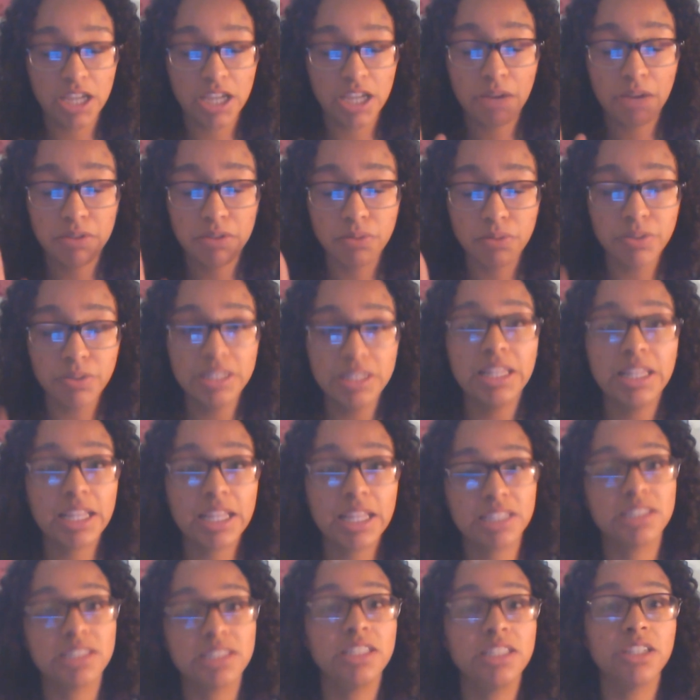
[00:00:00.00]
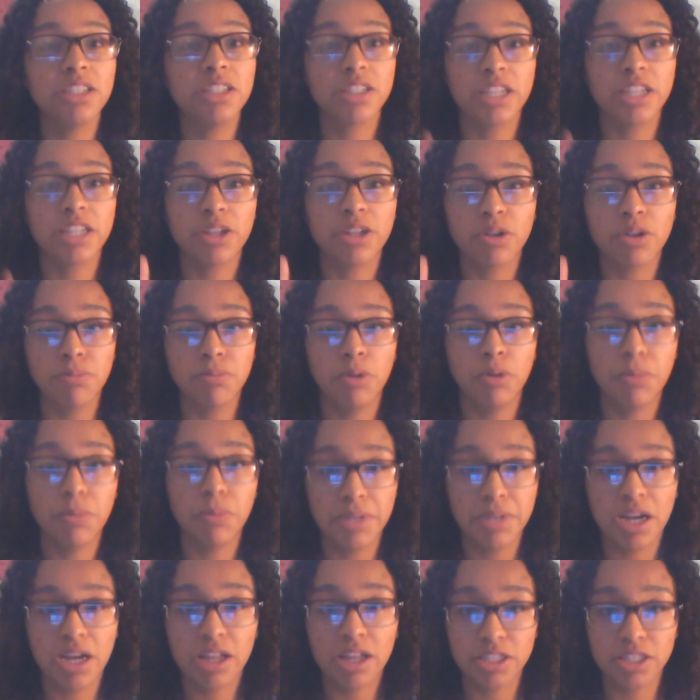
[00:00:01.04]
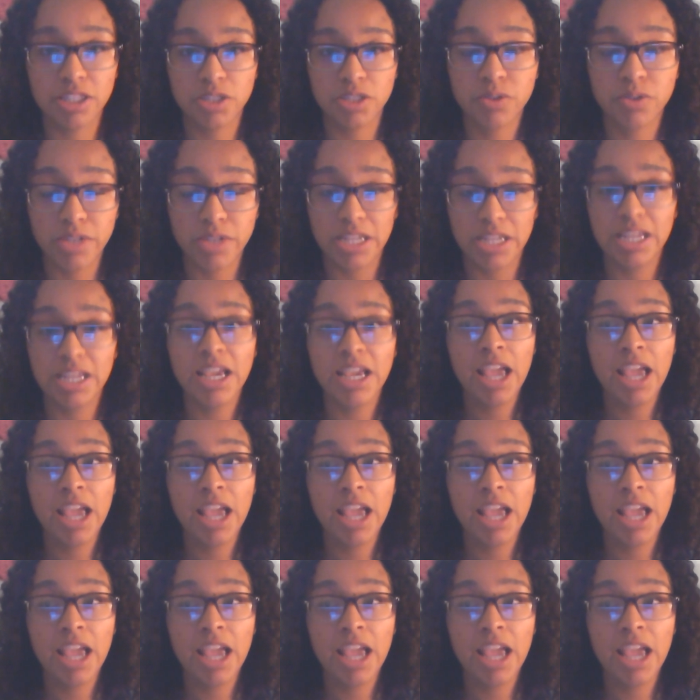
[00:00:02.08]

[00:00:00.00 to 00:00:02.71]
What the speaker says: I would really like to see her get her moment on the screen,